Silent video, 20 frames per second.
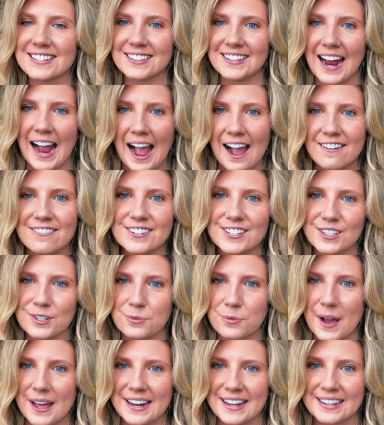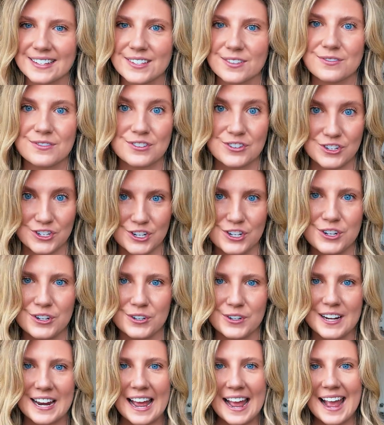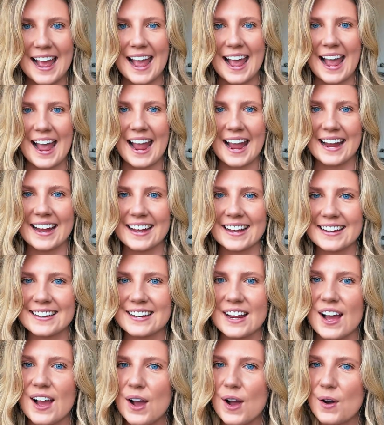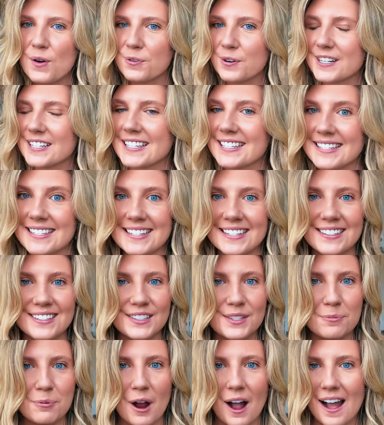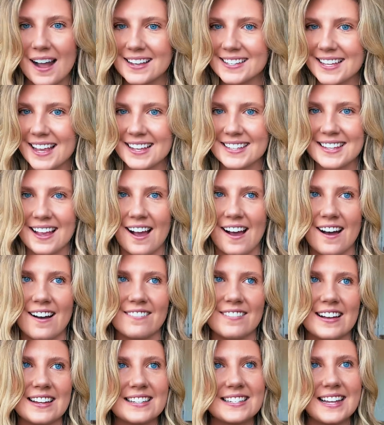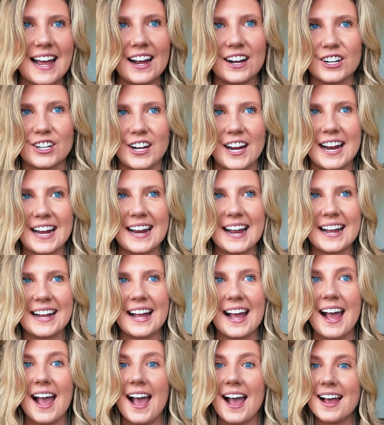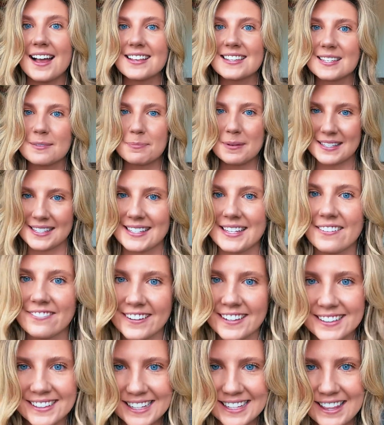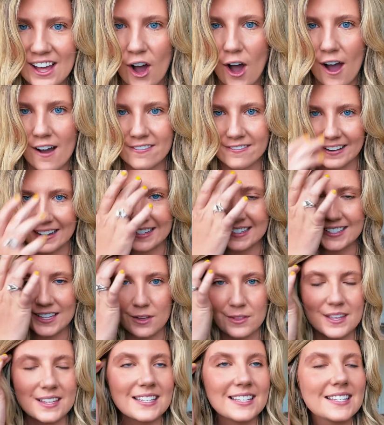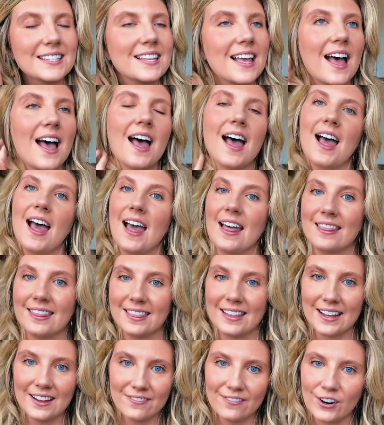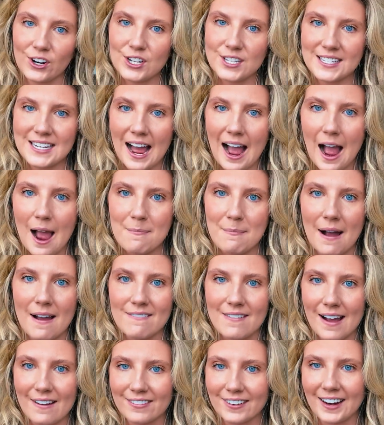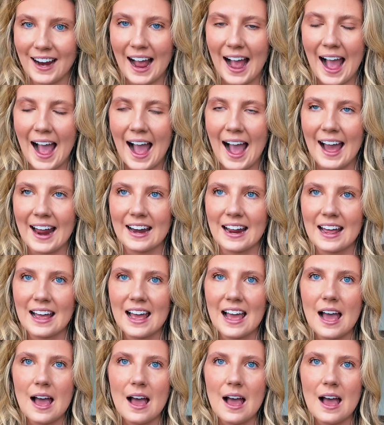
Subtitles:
year after the wedding, so June, and we're still in the process of decorating, specifically the office. So this is the first time I've ever had